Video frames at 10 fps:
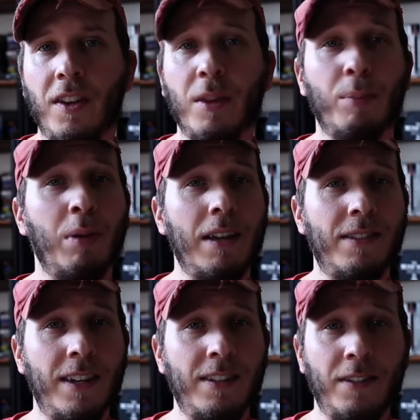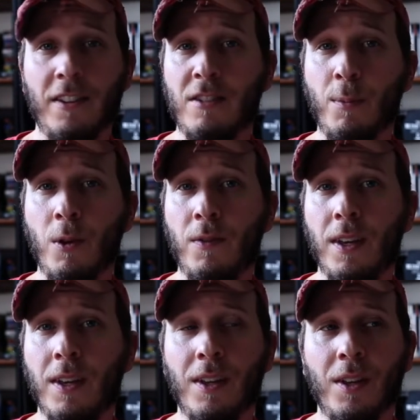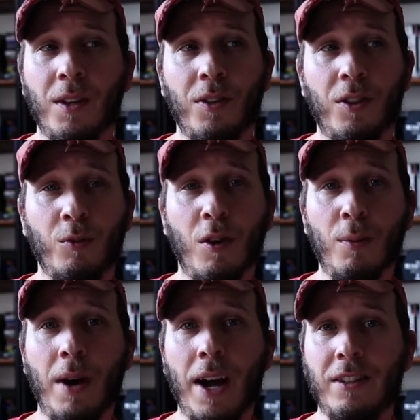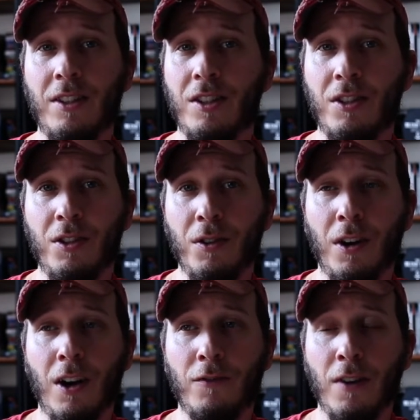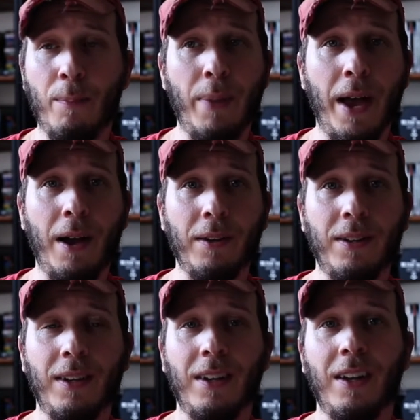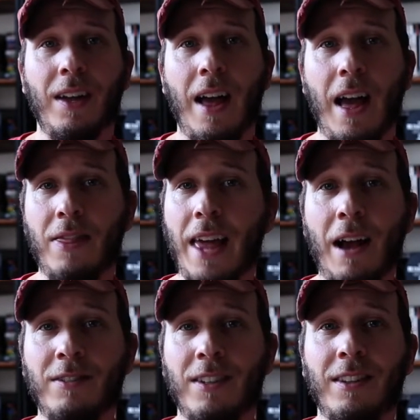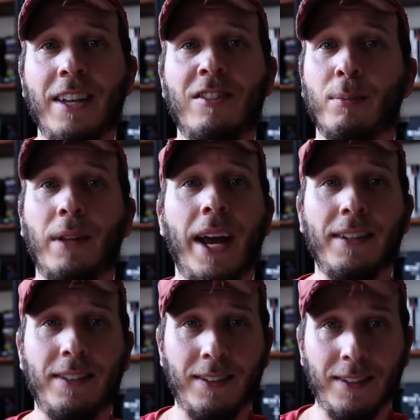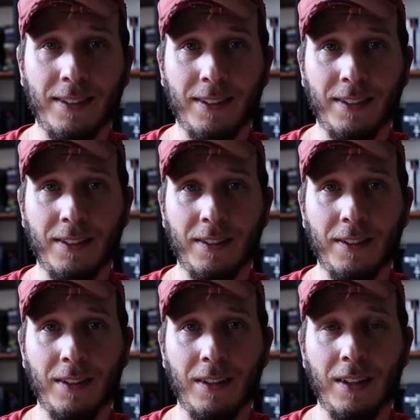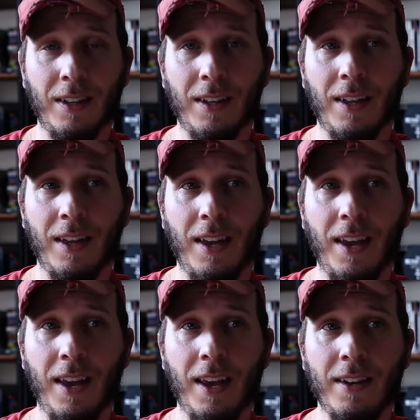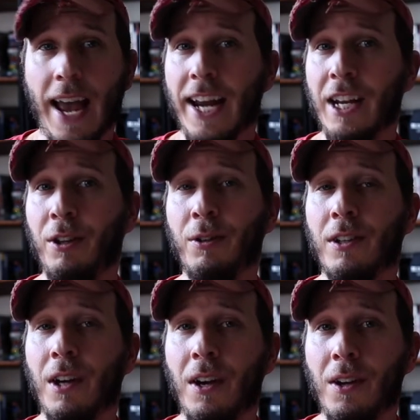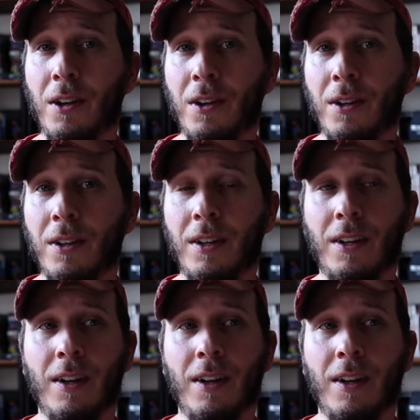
In the process of this movie, the robots shoot off about a thousand laser blasts. And I can only recall